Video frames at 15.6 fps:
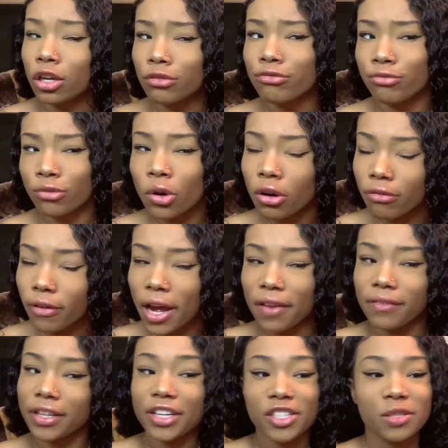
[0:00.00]
good 4 or
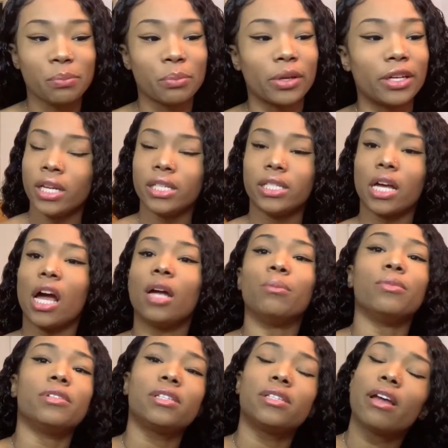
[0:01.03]
5 years, but time
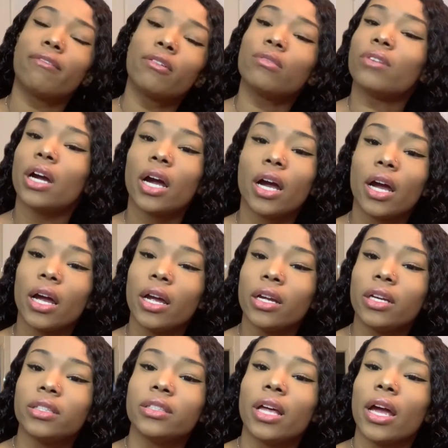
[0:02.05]
was never
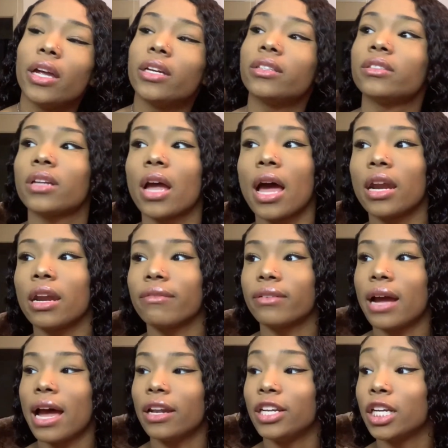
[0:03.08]
right. Like, I never
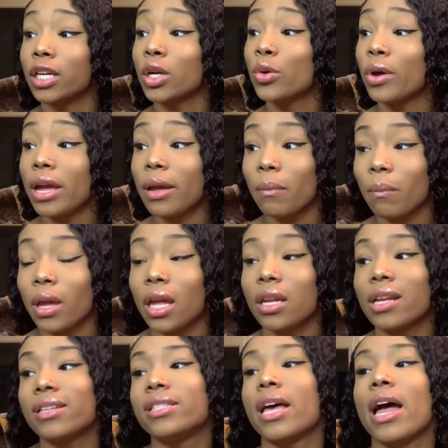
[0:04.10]
had the equipment,
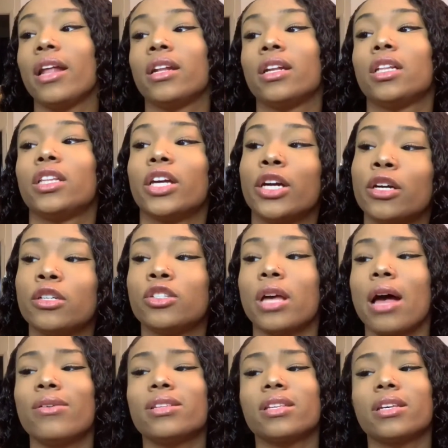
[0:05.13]
this, that, and the third. So
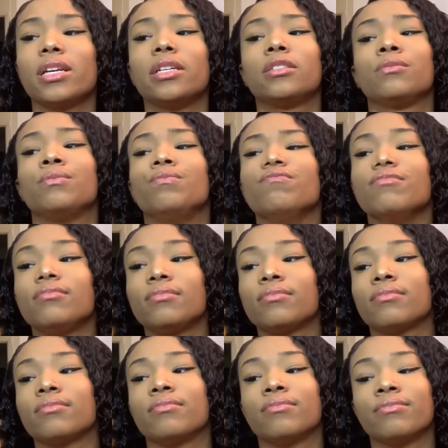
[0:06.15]
I was like,
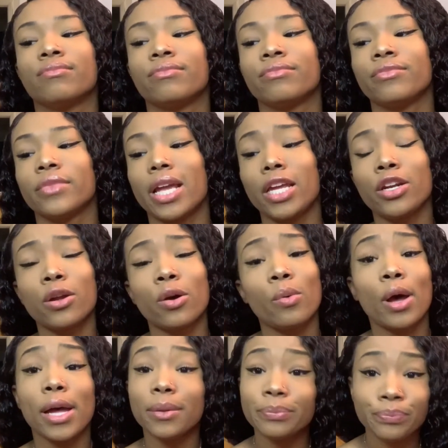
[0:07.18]
you know
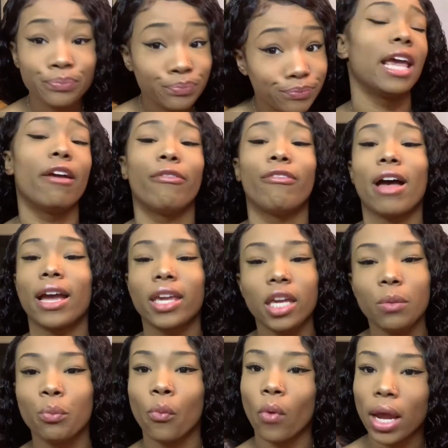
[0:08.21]
what? If I
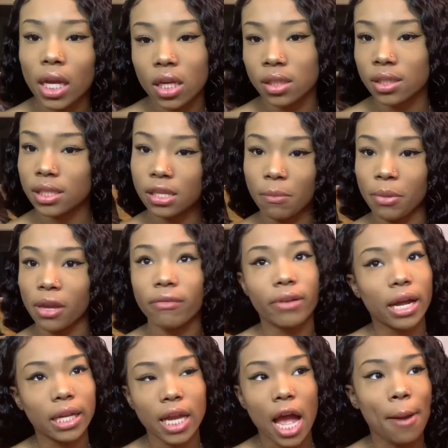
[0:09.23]
keep waiting to be
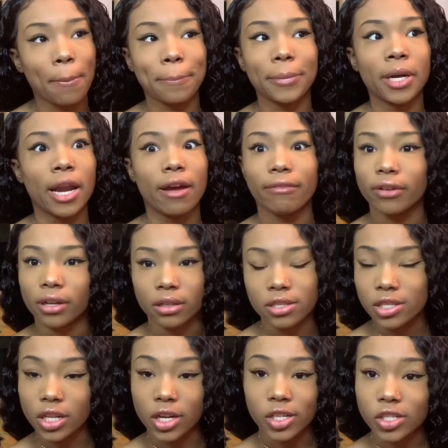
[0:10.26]
ready, I'm never gonna
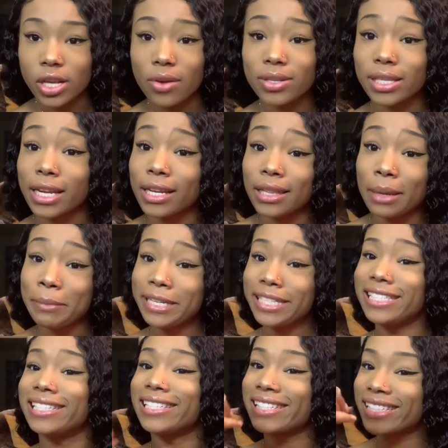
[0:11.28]
start. So I was like, let me
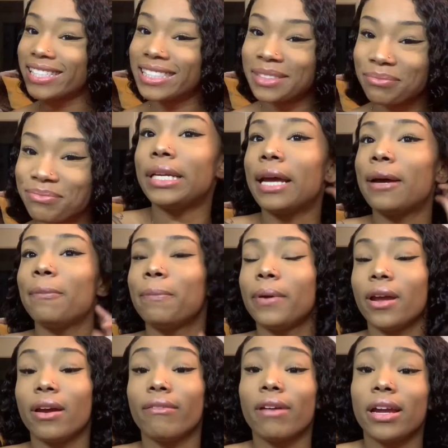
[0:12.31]
just, yep,
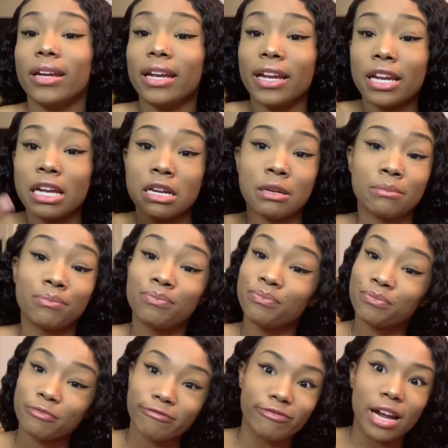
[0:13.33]
here I am,
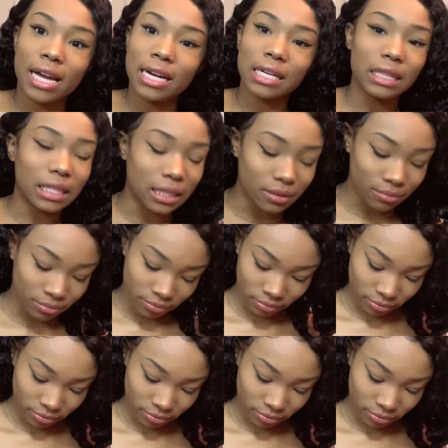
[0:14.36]
finally,